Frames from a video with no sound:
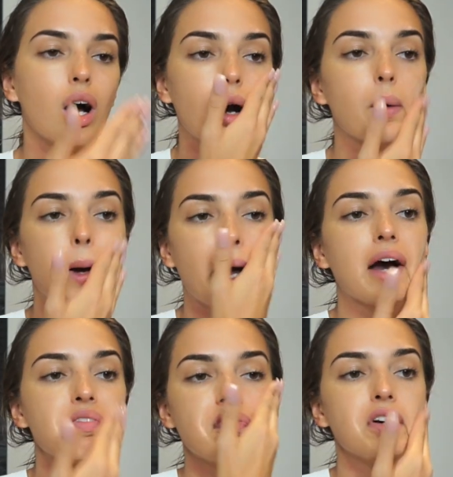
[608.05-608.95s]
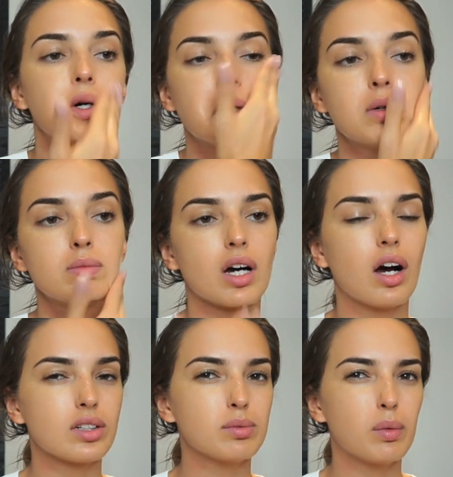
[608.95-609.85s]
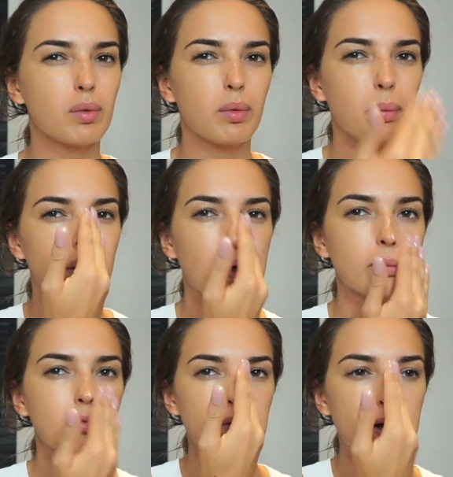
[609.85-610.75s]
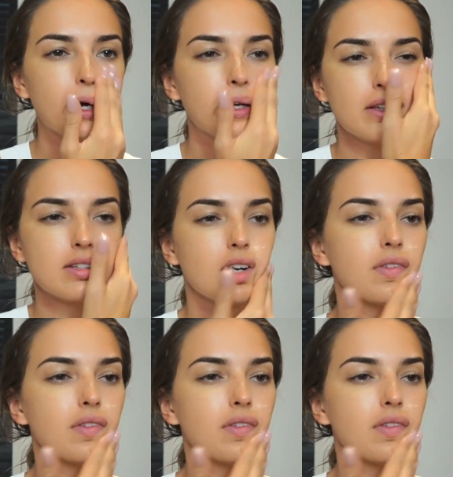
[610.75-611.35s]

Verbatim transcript: Oh, I have filmed, I don't know what one will be up first.